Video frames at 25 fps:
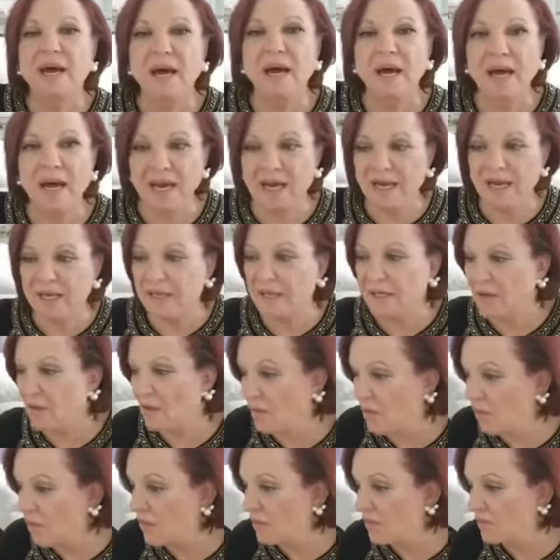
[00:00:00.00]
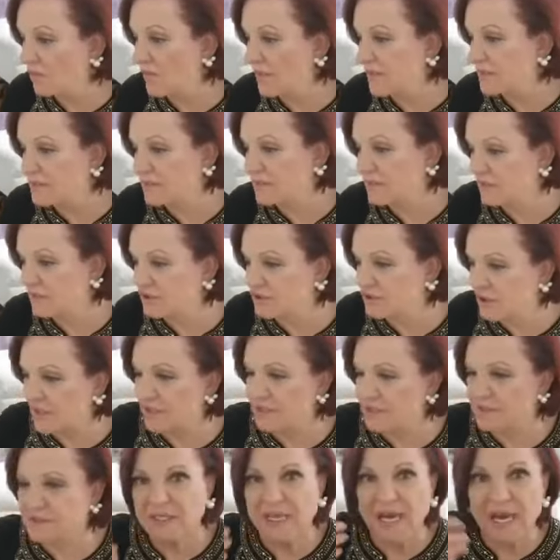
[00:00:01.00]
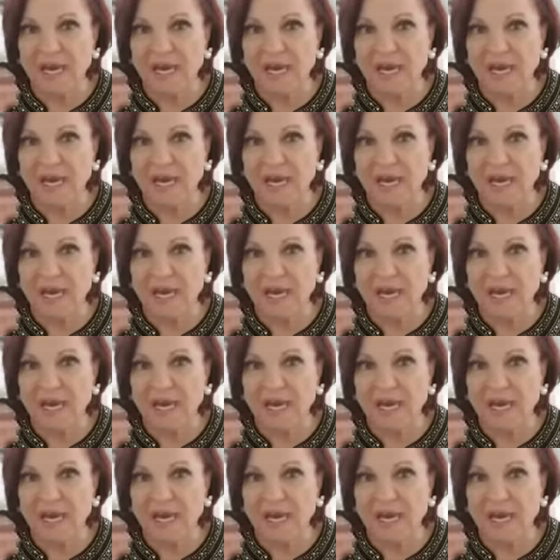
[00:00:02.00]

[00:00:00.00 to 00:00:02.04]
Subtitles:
I always suggest,